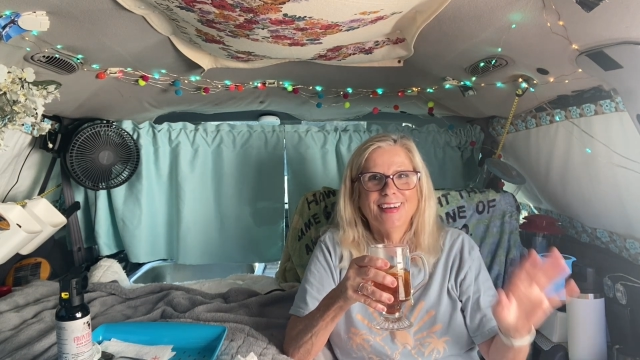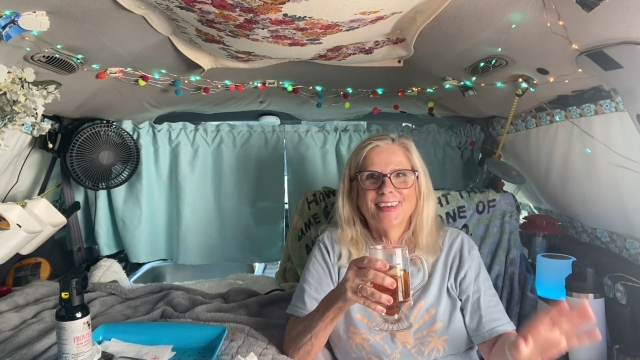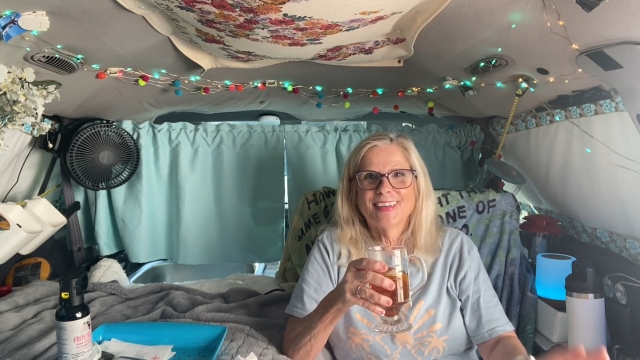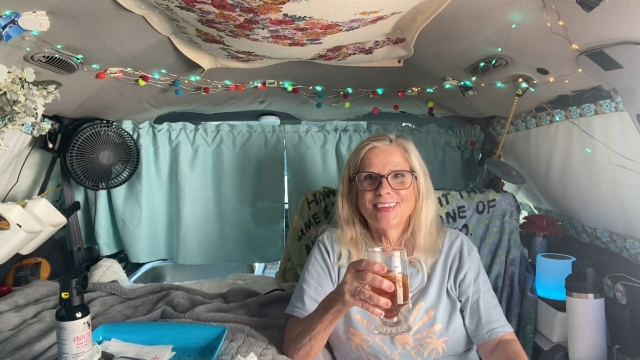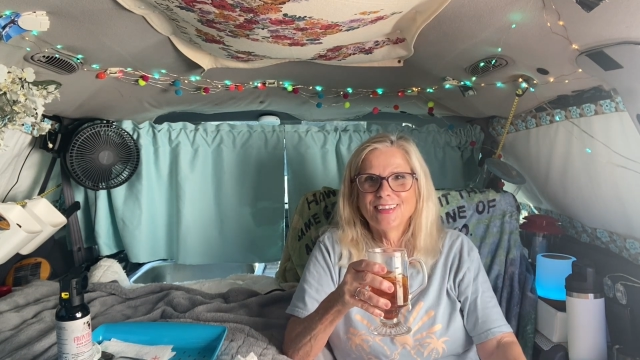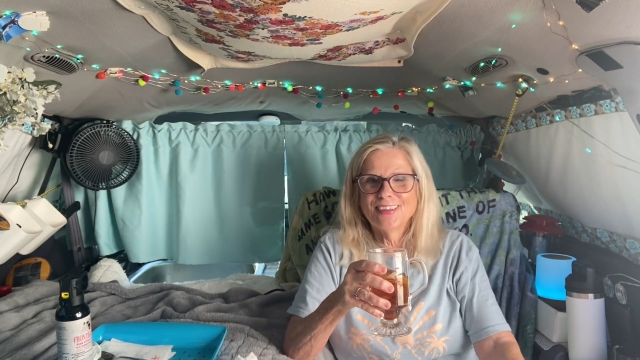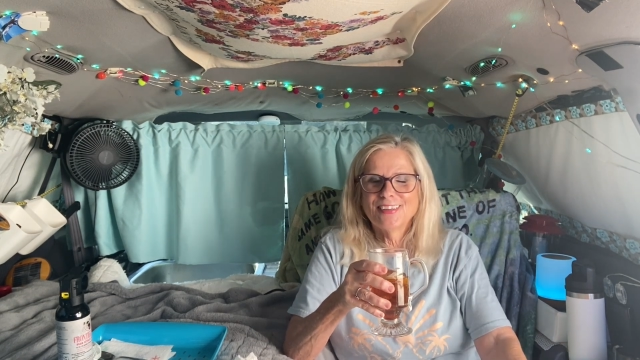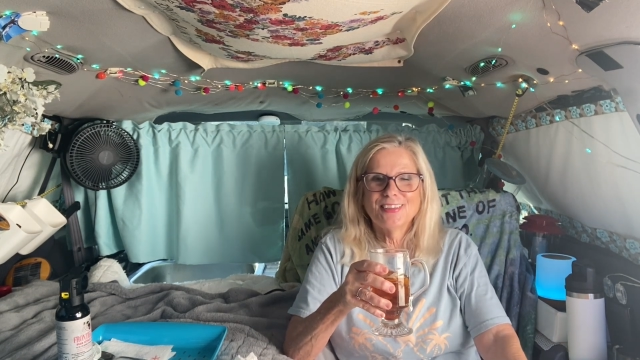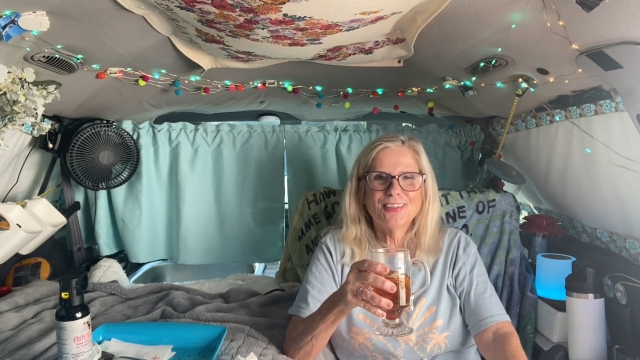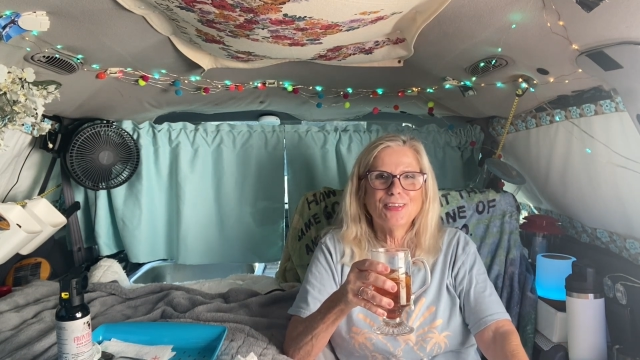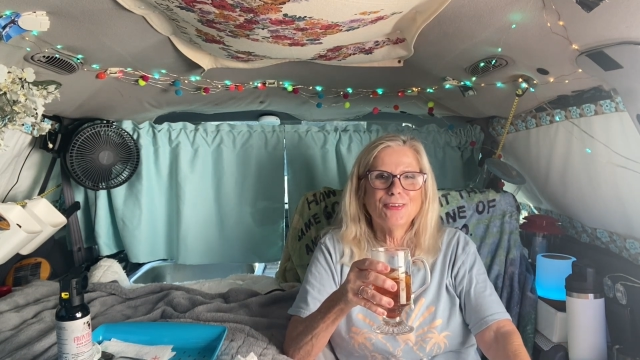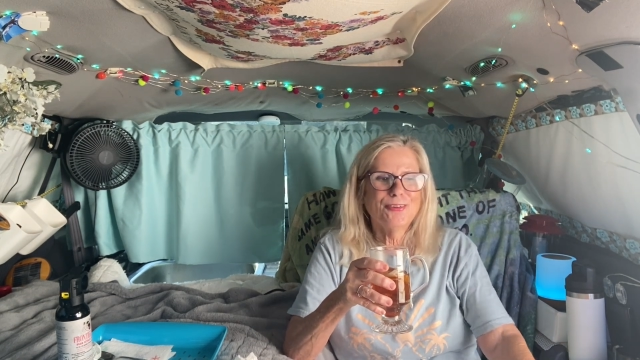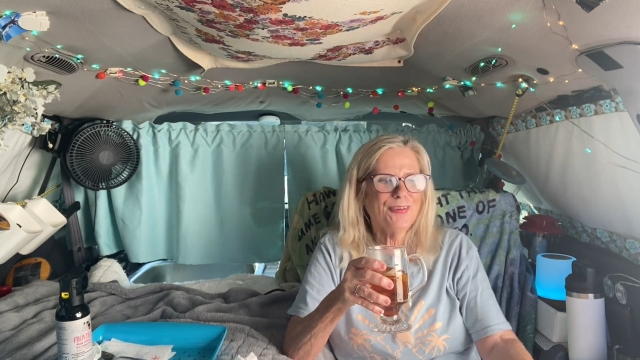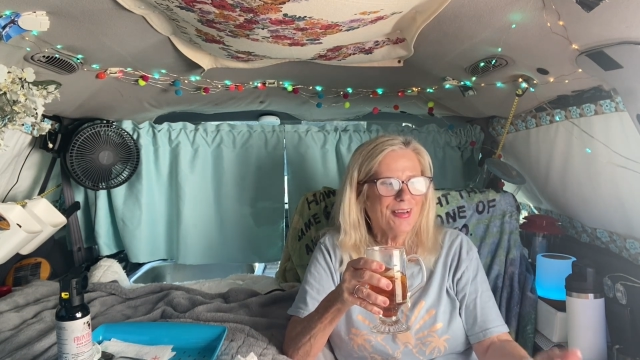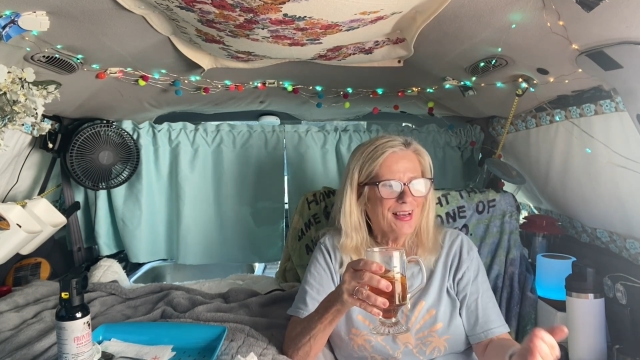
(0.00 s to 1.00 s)

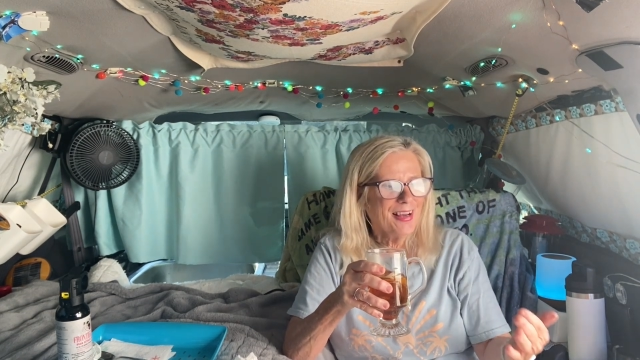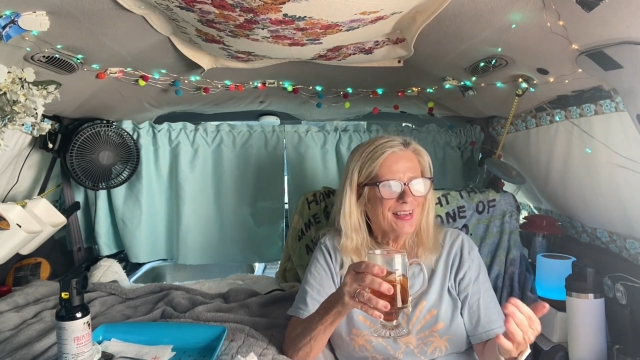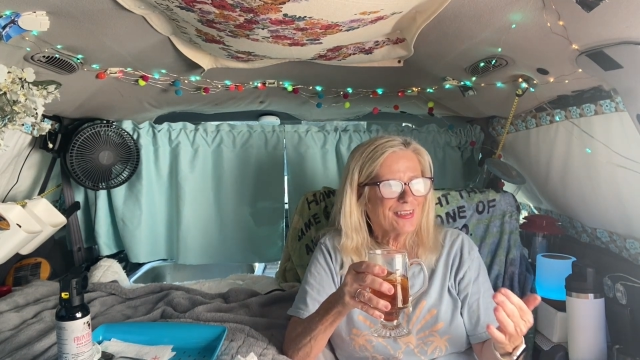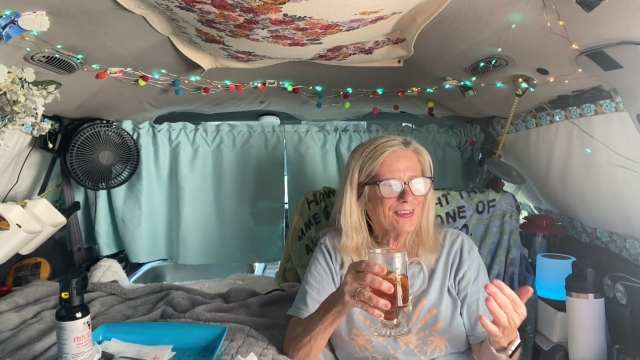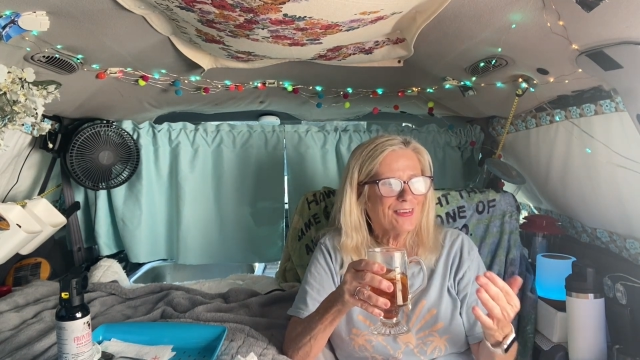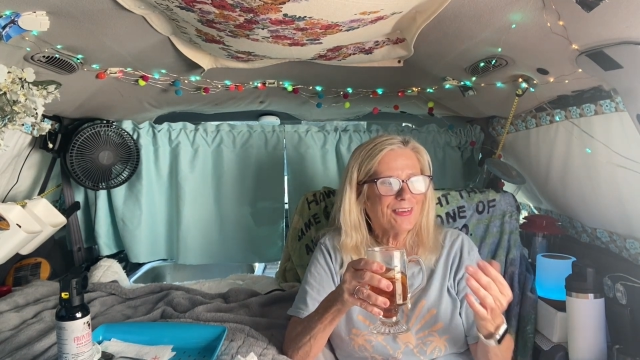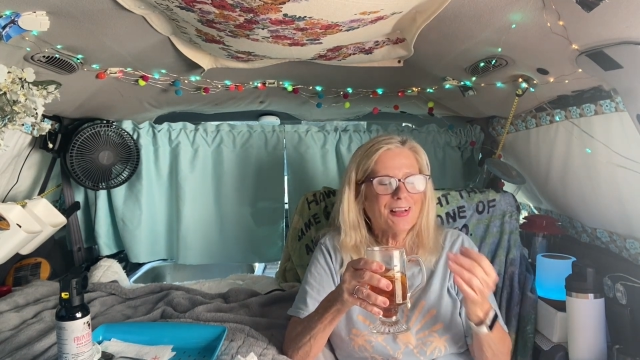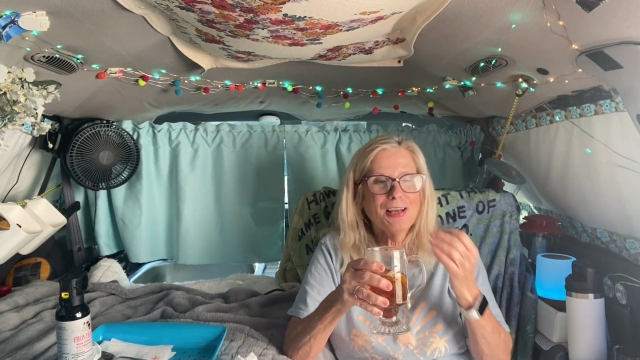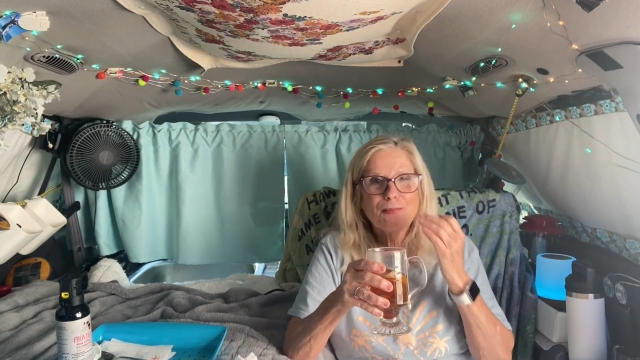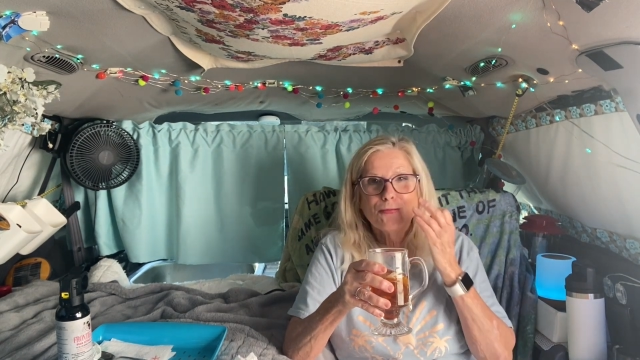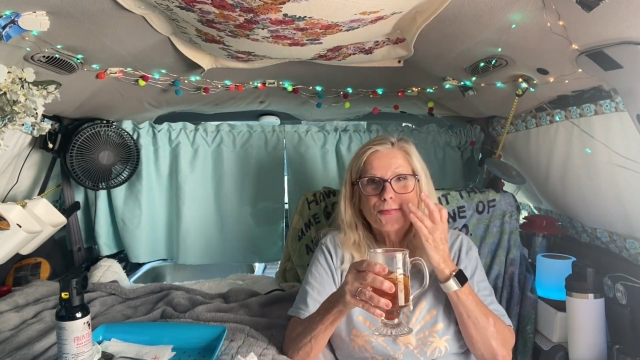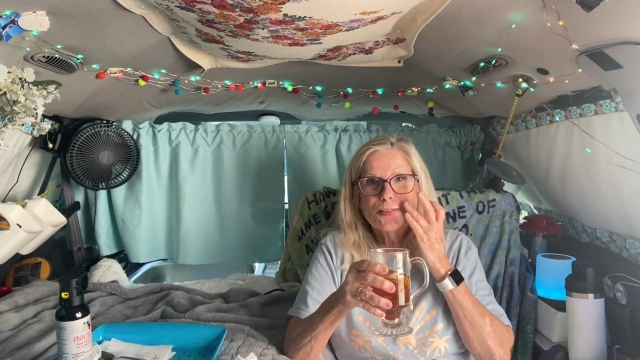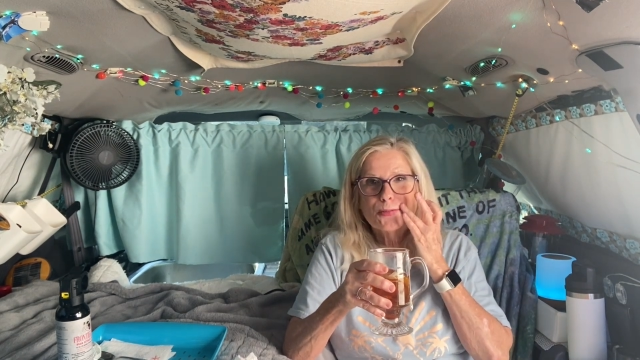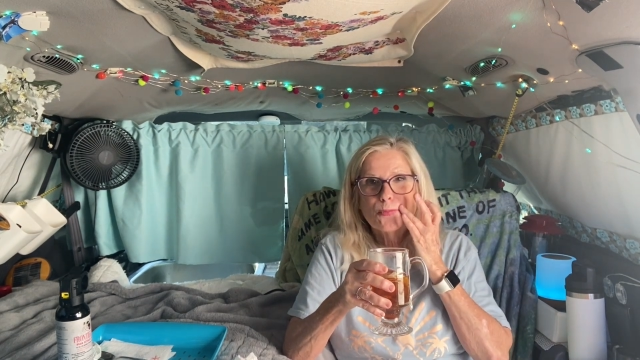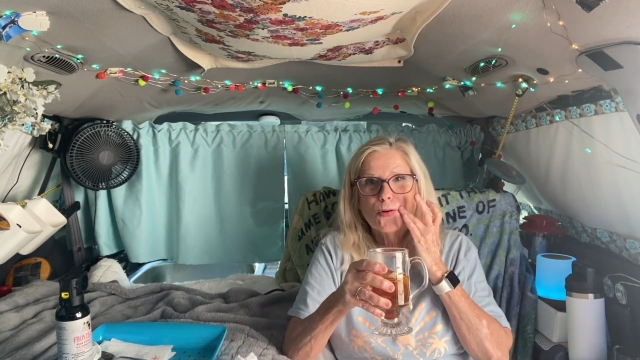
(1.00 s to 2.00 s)
Your life
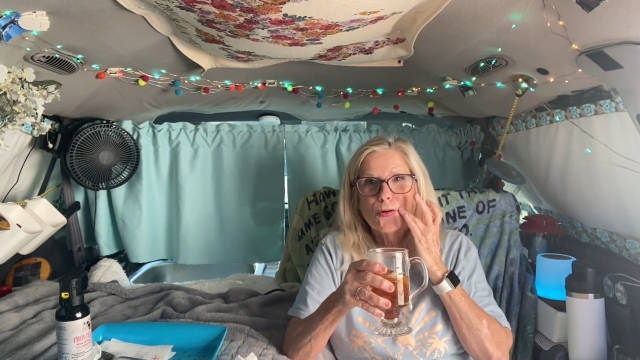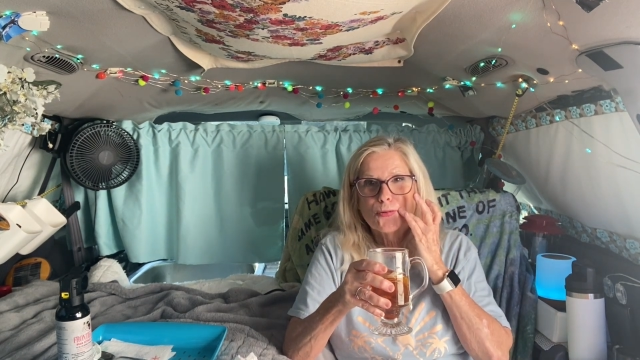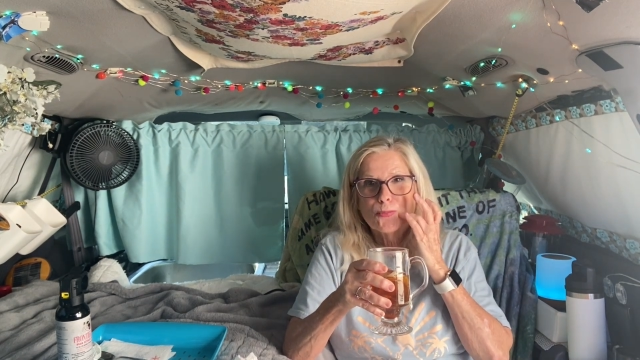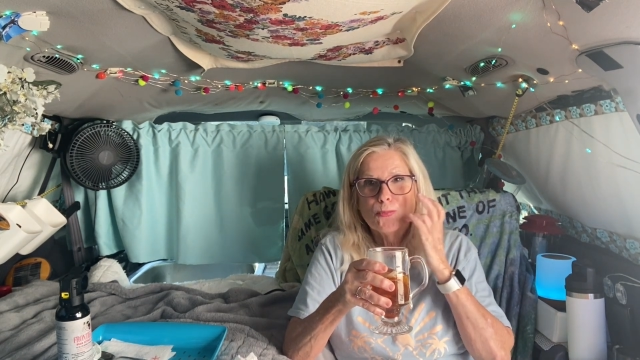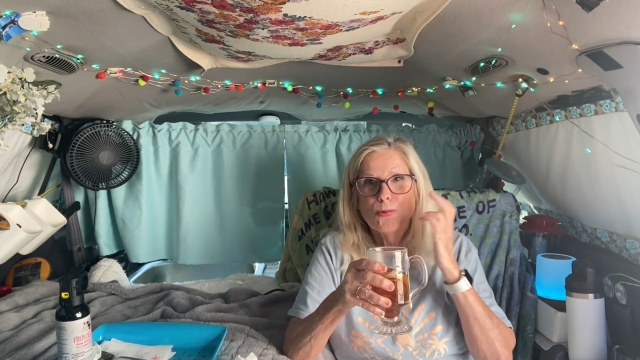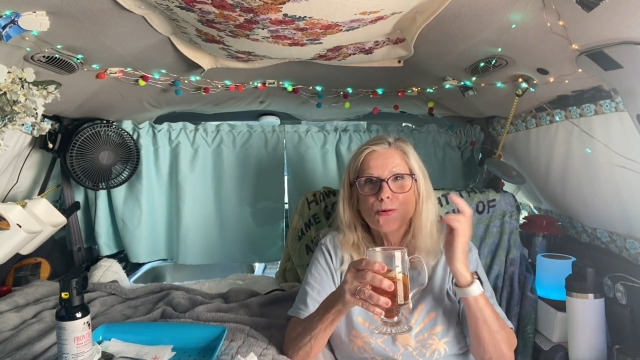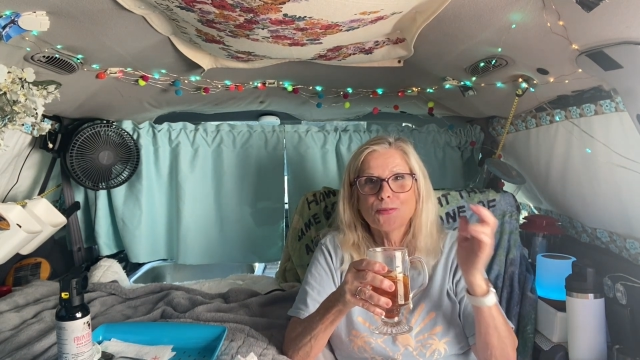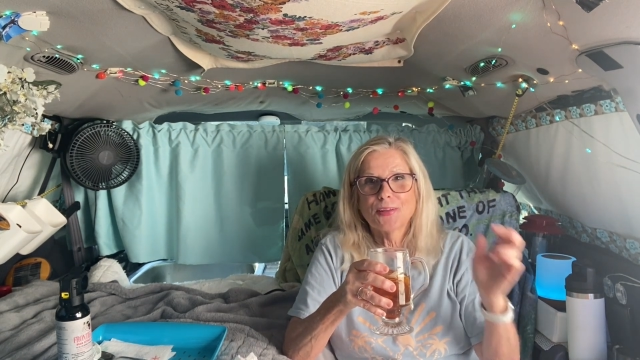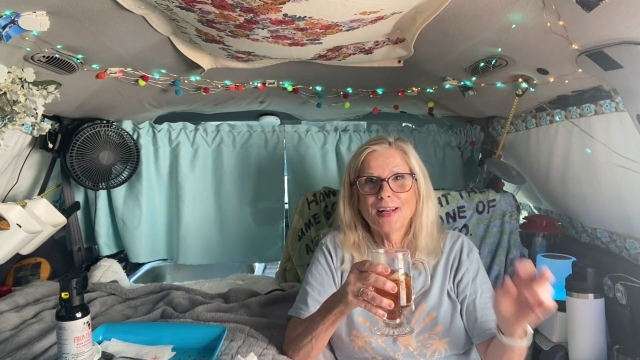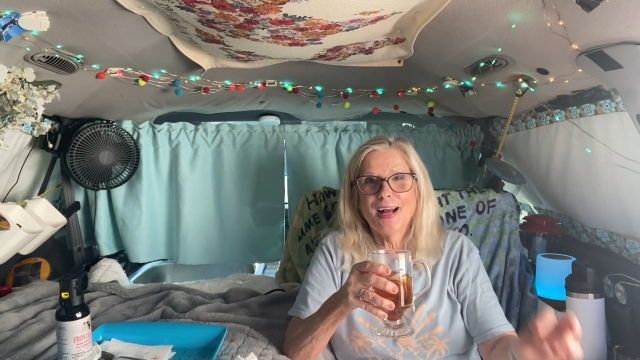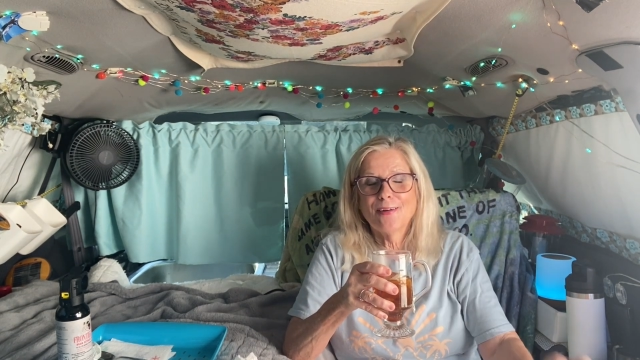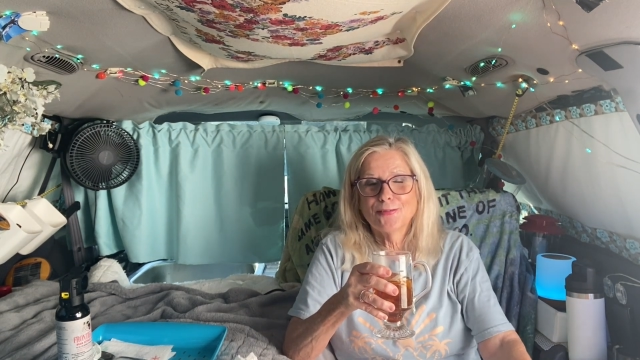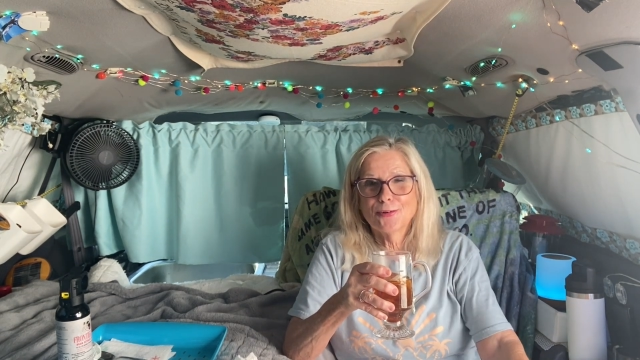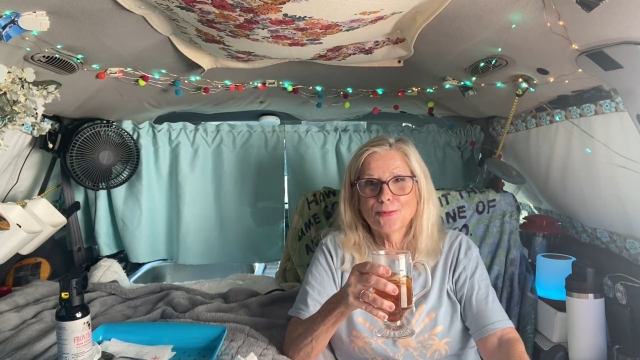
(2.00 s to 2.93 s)
is worth more than having a